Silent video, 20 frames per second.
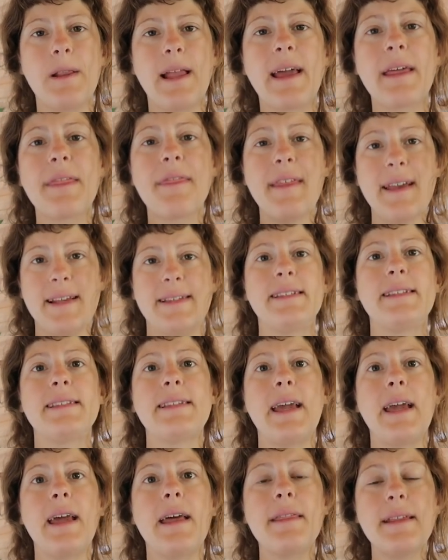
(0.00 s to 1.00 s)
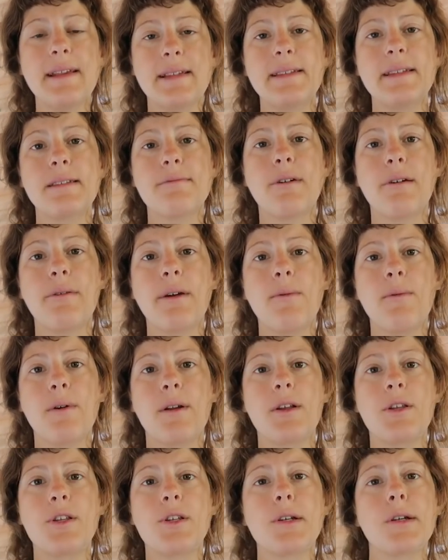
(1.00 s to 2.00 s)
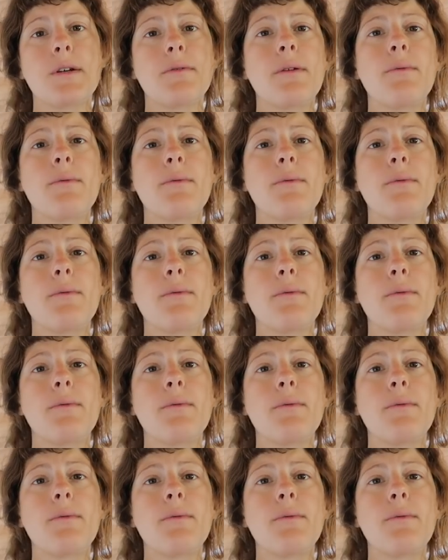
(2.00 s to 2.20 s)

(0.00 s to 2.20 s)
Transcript: Like this is it. This is what we want to do.